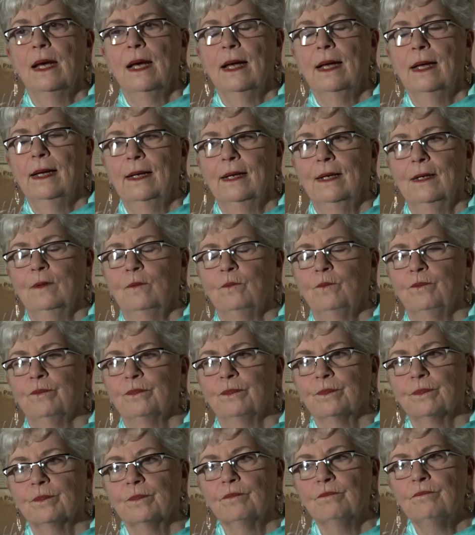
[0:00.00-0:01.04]
Um,
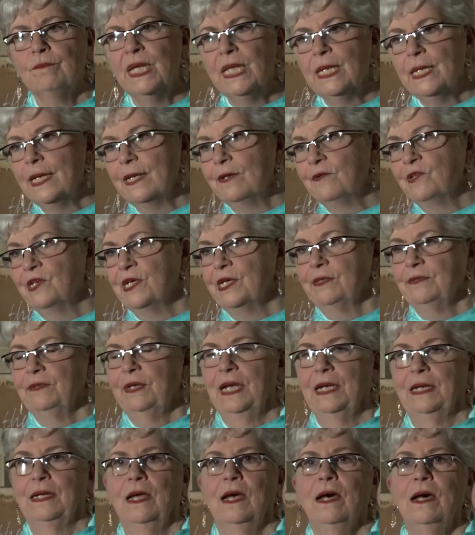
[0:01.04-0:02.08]
meeting Thich
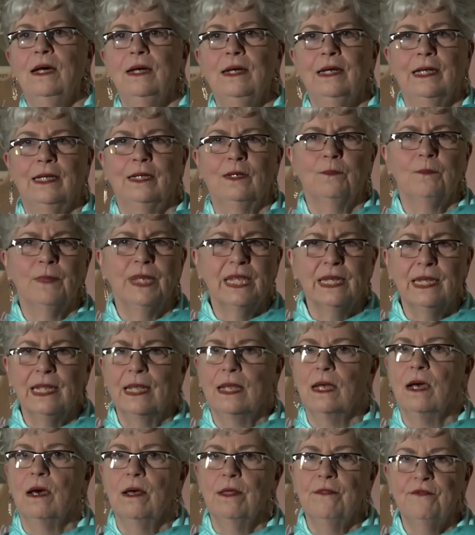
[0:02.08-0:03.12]
Nhat Hanh,
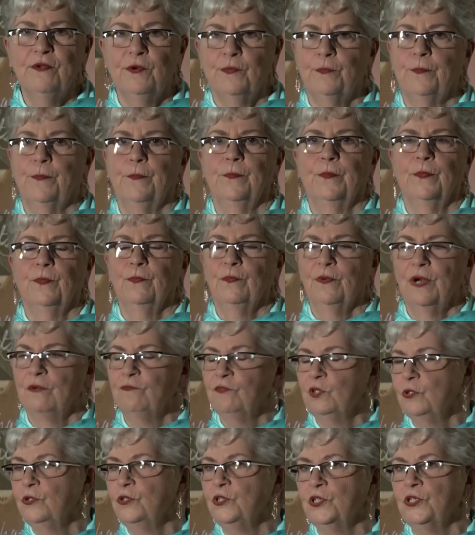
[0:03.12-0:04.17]
meeting other
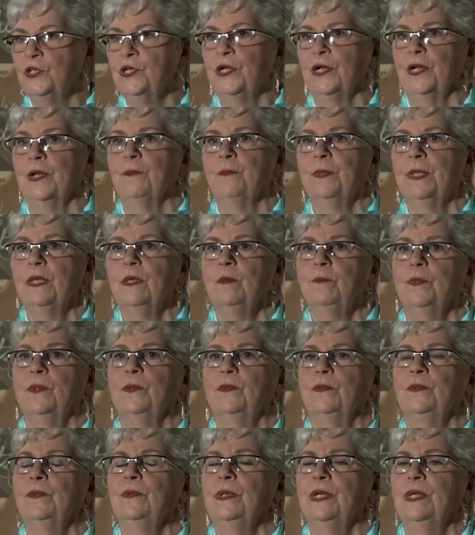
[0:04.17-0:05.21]
revolutionary
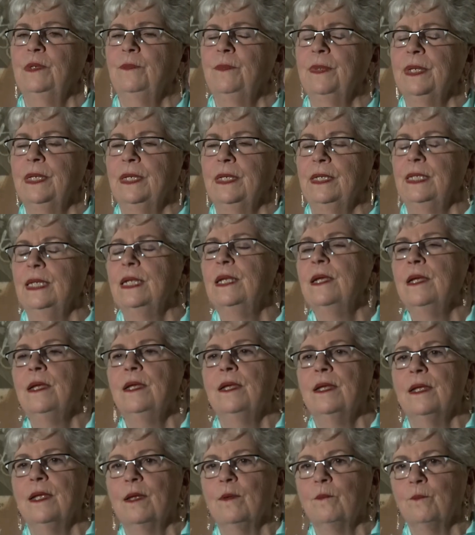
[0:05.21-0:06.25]
people who had been
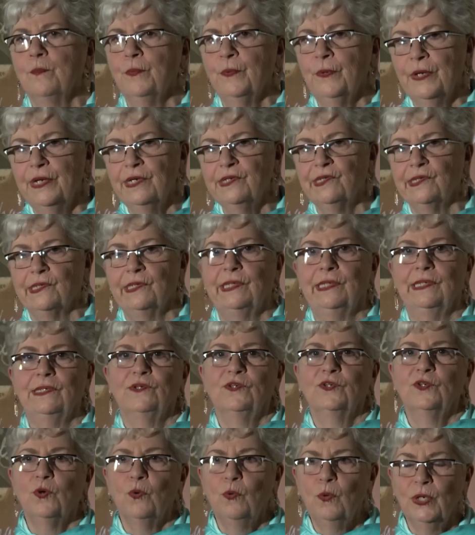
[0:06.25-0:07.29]

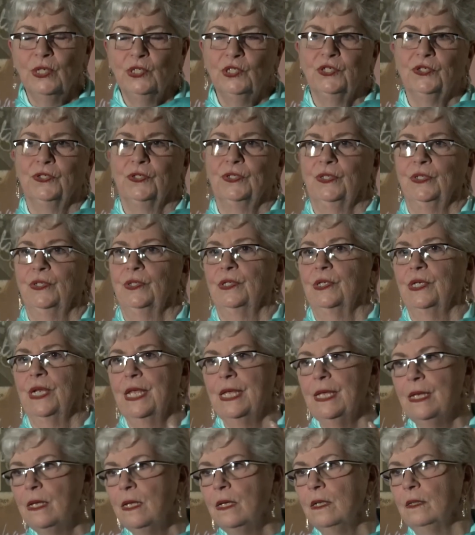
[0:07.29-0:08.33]
imprisoned, tortured,
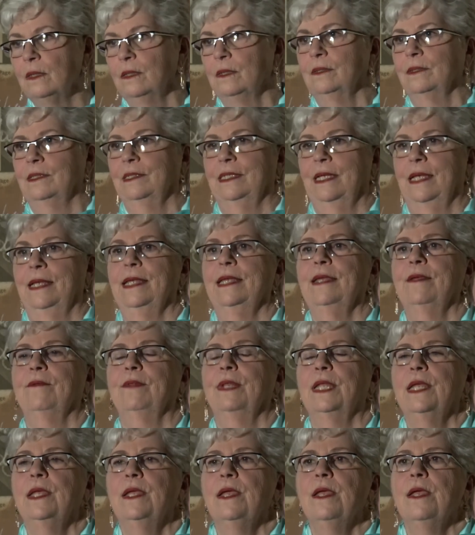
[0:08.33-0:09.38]
killed. It,
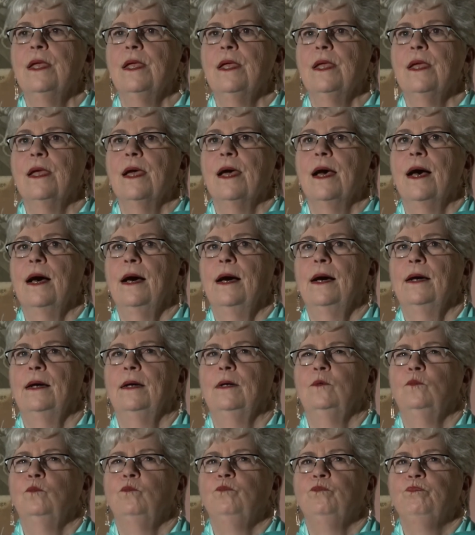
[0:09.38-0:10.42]

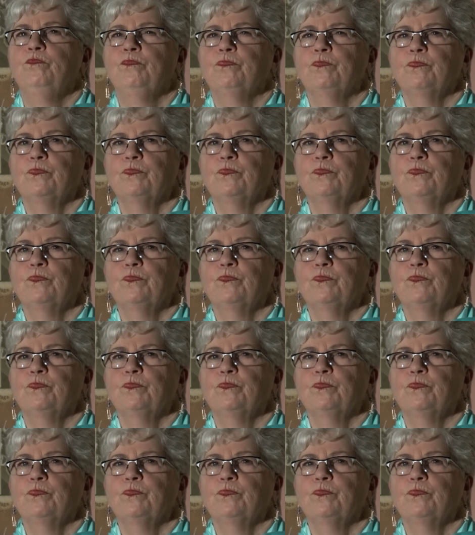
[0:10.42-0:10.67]
um,